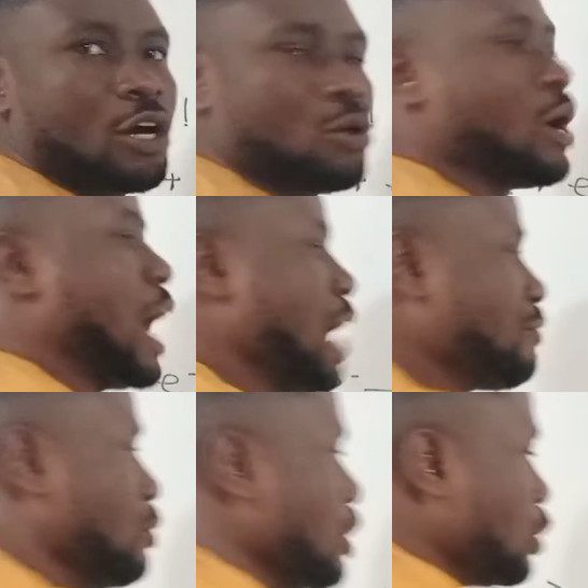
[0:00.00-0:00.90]
We'll
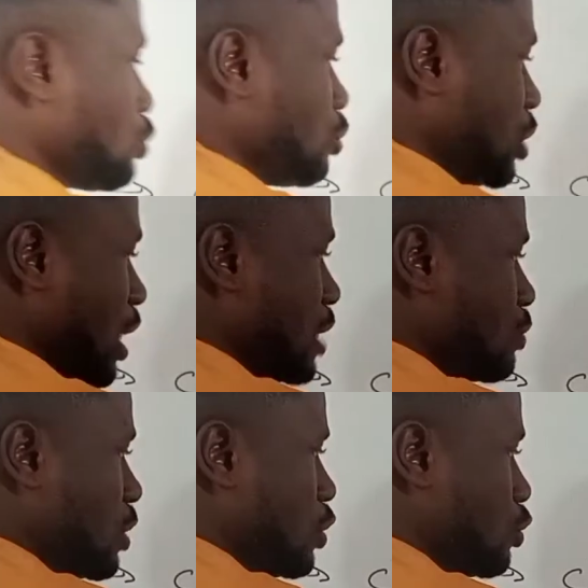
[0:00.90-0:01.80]
have only 2 shells,
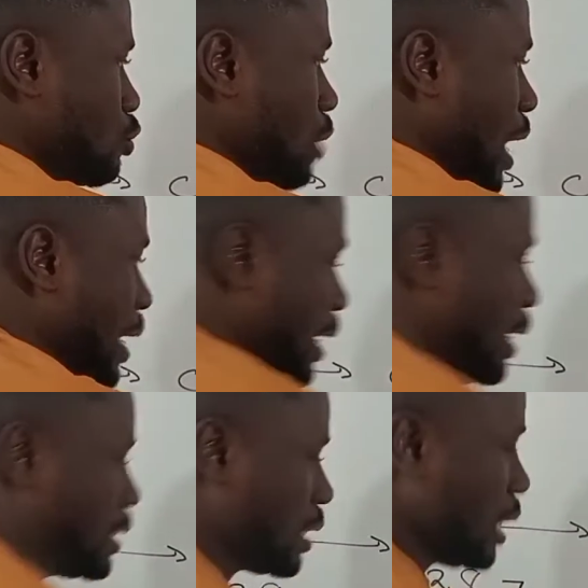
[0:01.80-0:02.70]
which is 2 and
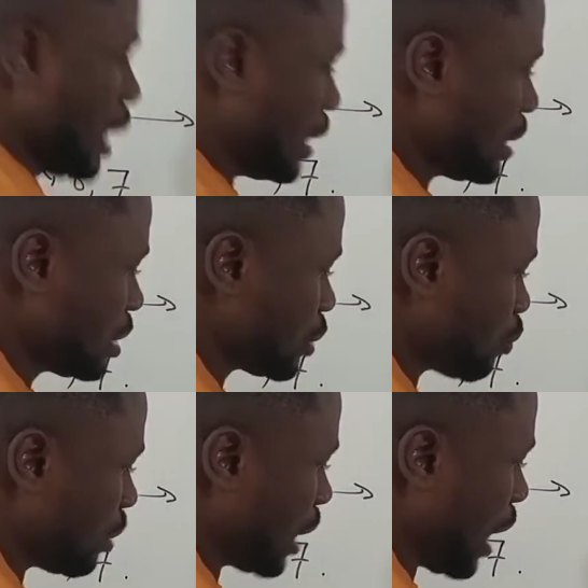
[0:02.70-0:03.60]
8, and this is
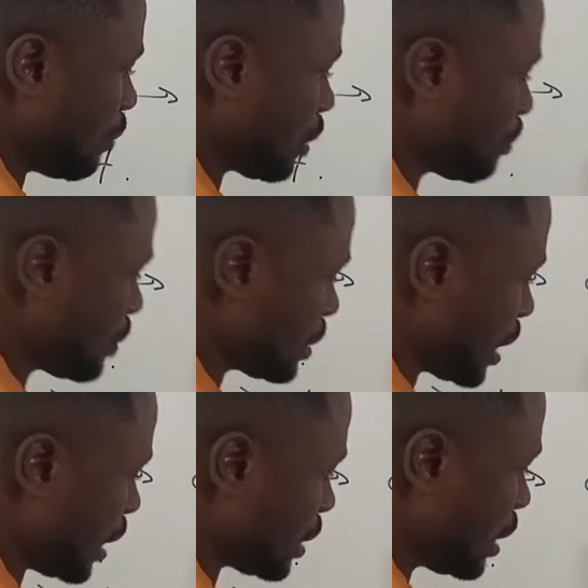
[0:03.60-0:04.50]
what I will
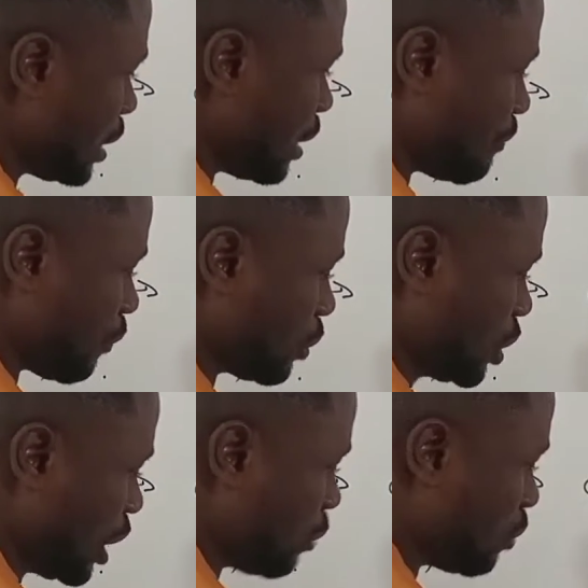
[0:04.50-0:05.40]
represent. The first shell